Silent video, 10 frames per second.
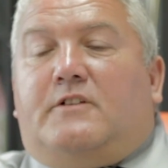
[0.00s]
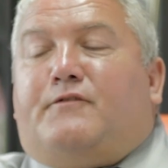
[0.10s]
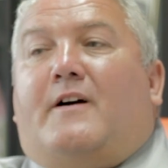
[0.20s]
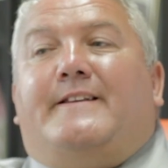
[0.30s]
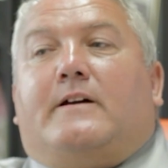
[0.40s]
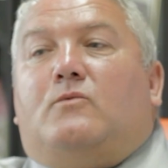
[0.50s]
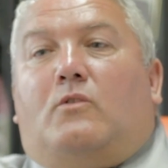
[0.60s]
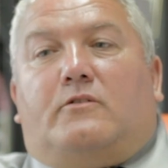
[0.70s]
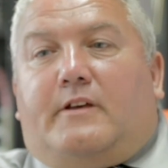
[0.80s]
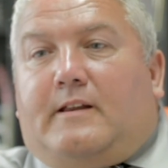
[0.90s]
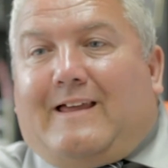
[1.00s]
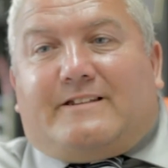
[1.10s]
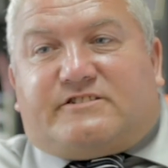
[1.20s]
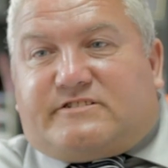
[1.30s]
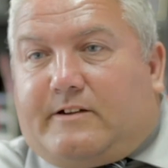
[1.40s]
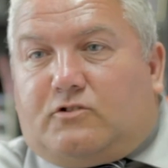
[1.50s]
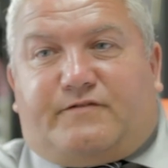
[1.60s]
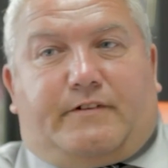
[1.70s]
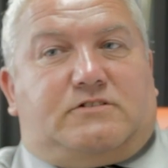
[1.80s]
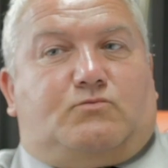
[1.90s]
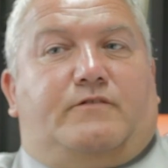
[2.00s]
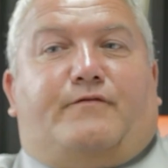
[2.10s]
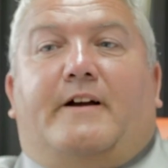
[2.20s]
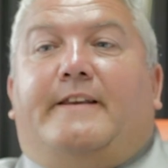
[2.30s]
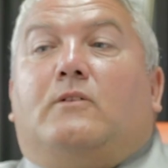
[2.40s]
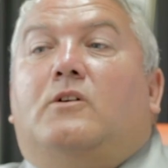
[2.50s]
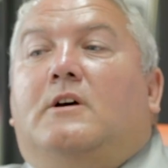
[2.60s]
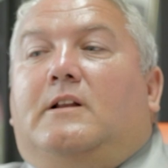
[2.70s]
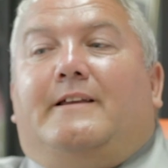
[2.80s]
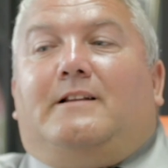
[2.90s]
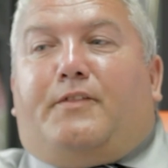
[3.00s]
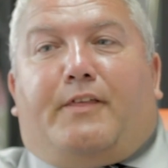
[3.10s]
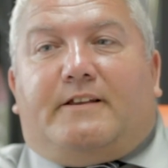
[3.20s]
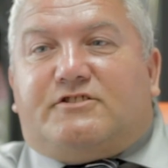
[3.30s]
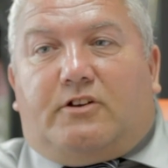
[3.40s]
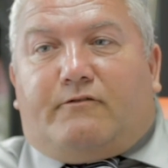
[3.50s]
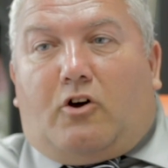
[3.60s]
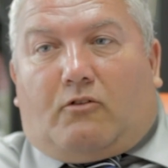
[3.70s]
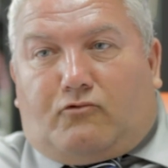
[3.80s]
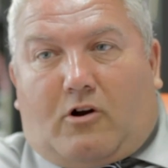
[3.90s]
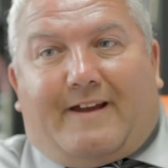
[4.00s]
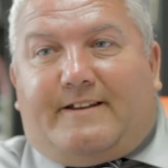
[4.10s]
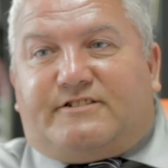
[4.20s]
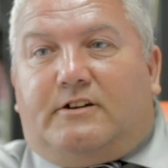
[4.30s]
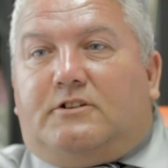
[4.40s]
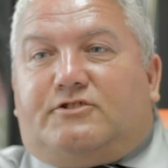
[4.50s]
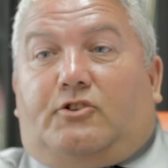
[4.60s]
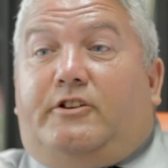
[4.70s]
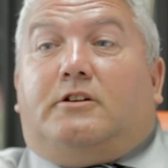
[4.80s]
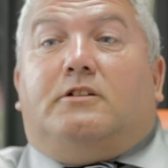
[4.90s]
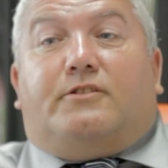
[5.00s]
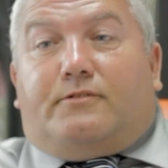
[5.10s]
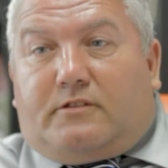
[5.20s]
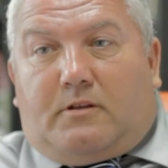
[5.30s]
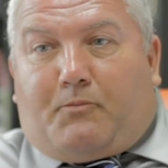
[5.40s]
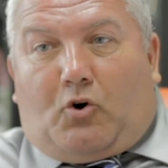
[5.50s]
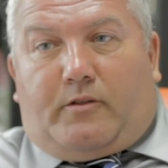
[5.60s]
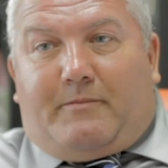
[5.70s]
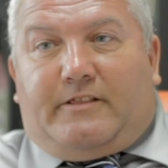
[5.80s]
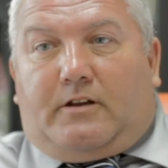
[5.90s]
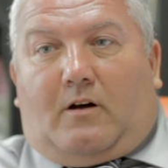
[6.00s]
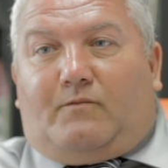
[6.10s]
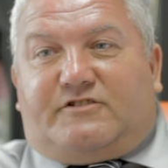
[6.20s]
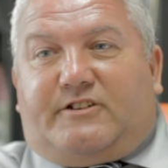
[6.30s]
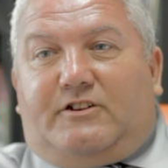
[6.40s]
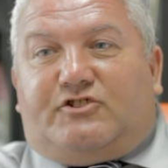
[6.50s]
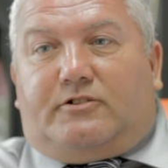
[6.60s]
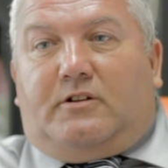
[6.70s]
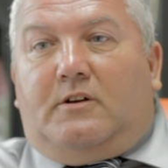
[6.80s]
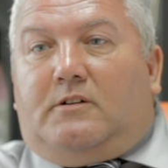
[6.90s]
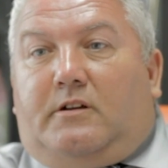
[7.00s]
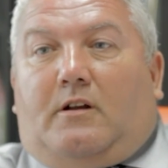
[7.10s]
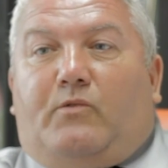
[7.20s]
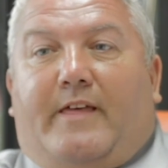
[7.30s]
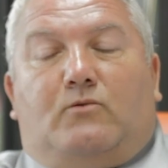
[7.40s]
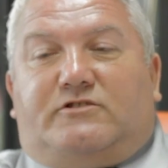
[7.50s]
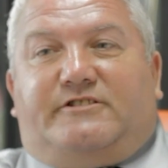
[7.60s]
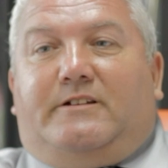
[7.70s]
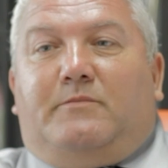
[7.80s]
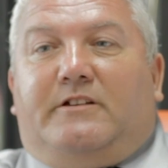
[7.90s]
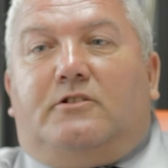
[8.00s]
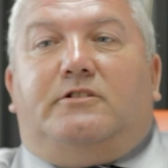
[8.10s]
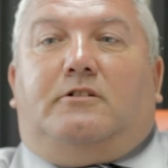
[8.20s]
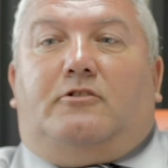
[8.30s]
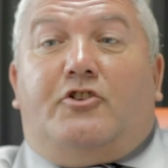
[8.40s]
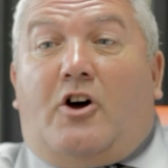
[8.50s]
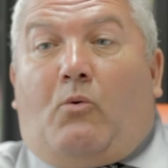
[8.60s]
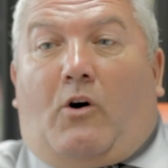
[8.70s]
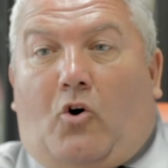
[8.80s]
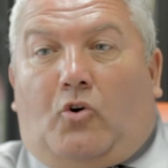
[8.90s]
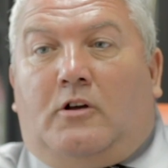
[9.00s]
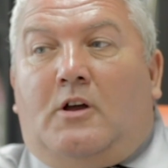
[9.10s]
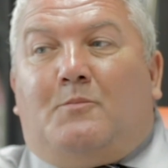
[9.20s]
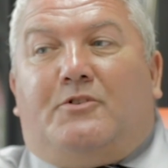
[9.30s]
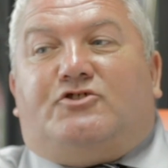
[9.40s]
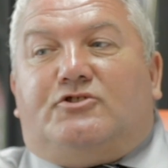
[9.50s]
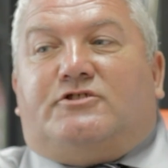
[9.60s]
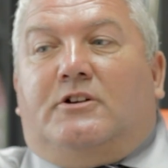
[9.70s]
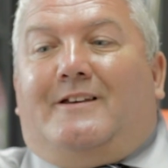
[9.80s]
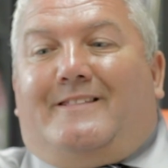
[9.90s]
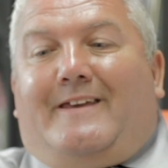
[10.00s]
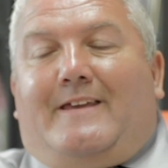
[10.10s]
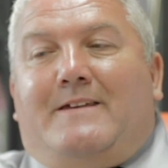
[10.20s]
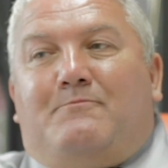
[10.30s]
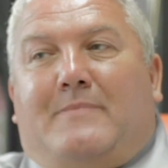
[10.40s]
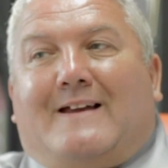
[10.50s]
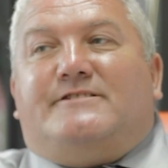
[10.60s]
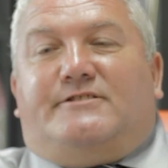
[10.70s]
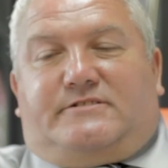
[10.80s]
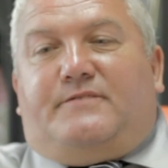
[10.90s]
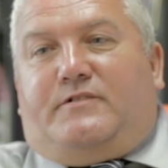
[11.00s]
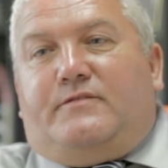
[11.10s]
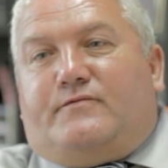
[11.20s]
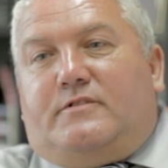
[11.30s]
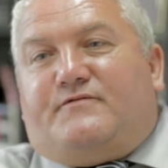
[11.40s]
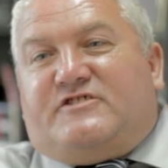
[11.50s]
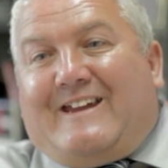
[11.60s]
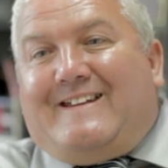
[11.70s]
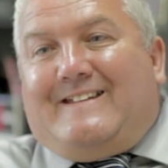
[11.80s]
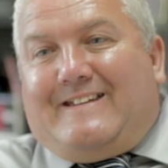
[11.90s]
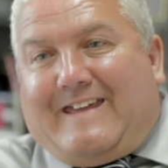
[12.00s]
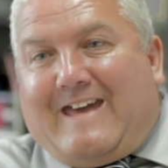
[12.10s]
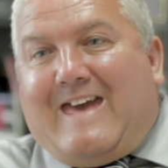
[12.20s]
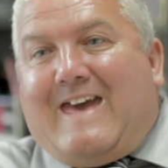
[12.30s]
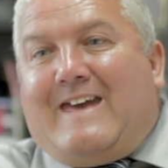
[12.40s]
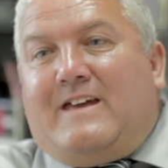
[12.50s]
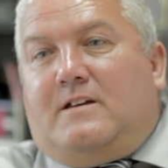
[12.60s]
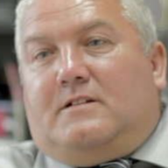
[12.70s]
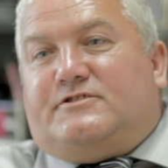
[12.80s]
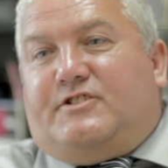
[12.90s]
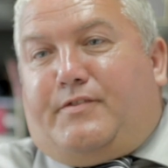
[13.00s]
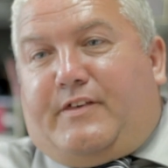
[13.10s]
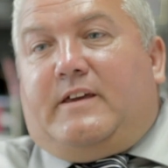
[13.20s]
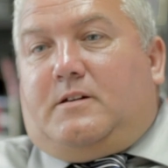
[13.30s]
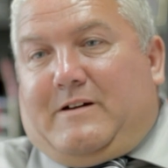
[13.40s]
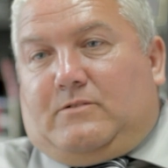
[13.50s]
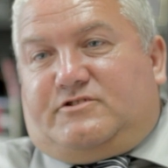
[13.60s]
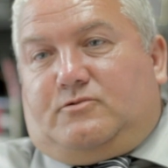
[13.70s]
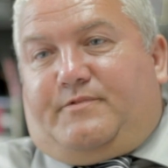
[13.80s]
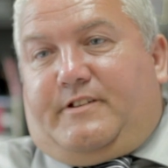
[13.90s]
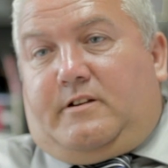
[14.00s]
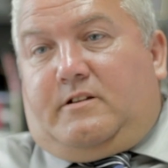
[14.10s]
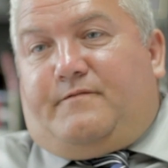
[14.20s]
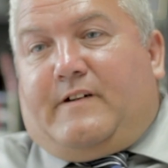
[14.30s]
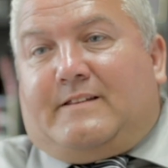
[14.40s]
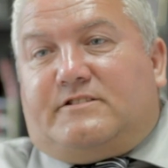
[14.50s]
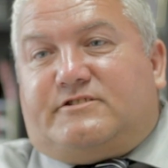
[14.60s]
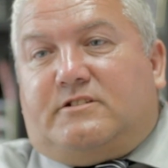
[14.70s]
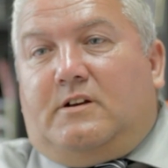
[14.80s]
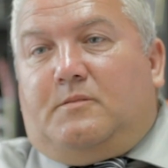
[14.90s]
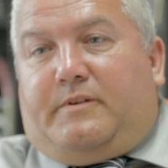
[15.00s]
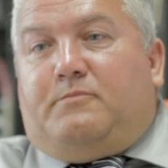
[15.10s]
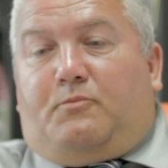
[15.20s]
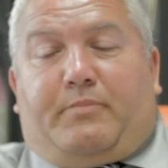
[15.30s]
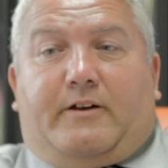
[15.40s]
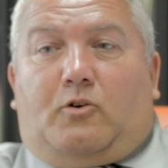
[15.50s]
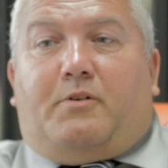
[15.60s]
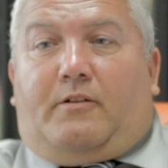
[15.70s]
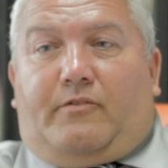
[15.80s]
Find out what their last sales figures were. Find out little things that have gone right so that you can put them in the conversation. You know, without seeming that you're a know-all, but just it matters if you've taken care to think about something in advance. People pick up on